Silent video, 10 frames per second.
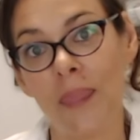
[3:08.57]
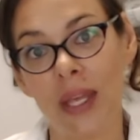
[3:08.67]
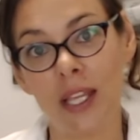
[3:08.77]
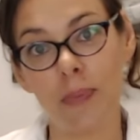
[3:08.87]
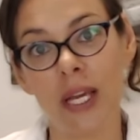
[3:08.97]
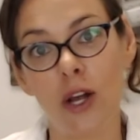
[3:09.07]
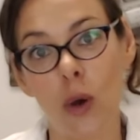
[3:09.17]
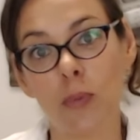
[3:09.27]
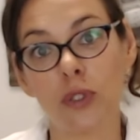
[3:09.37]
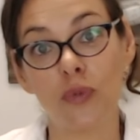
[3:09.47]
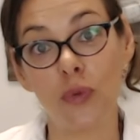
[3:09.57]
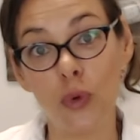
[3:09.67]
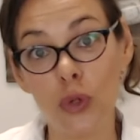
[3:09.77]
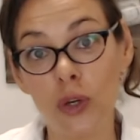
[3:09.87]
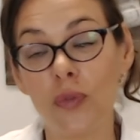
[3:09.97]
it becomes
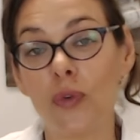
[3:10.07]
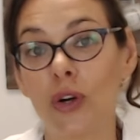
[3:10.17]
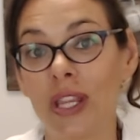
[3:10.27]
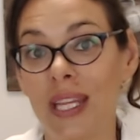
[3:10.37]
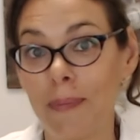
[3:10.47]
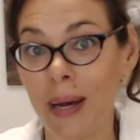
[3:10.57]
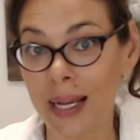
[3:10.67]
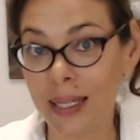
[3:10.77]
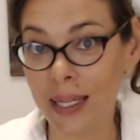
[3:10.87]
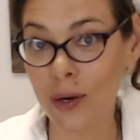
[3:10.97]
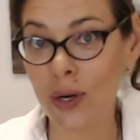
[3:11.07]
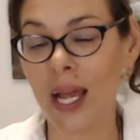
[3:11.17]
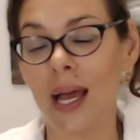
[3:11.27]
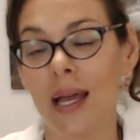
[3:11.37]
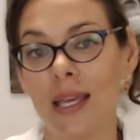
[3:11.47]
food for the bacteria